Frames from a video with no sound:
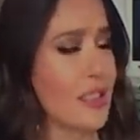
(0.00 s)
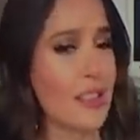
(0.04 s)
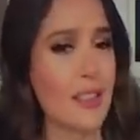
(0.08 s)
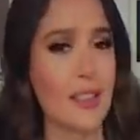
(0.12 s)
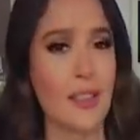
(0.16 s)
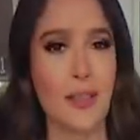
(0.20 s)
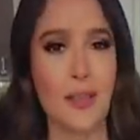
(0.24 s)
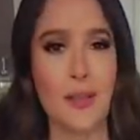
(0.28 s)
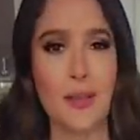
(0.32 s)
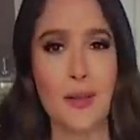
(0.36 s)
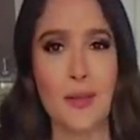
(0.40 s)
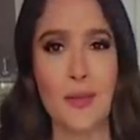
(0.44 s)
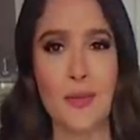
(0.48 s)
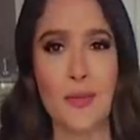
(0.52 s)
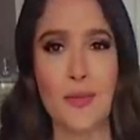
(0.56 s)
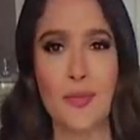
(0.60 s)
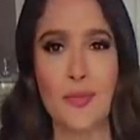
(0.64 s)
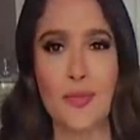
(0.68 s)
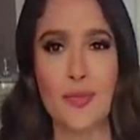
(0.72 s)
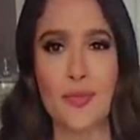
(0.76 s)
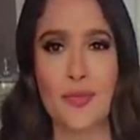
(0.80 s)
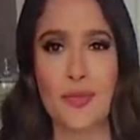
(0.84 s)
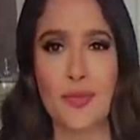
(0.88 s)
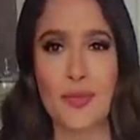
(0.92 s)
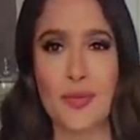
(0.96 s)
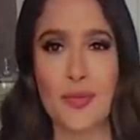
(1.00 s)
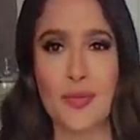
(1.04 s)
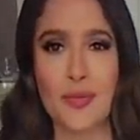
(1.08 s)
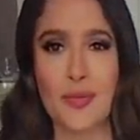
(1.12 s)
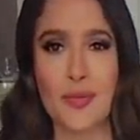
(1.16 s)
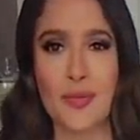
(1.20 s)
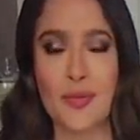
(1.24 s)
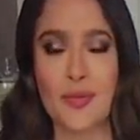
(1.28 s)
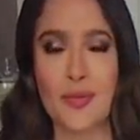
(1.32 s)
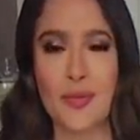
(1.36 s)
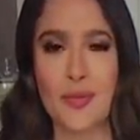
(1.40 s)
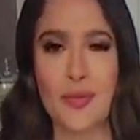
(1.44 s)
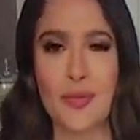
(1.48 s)

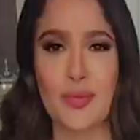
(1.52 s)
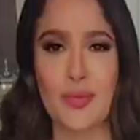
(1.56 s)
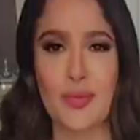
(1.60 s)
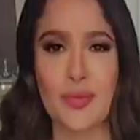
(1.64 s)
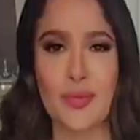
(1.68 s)
Nothing is said.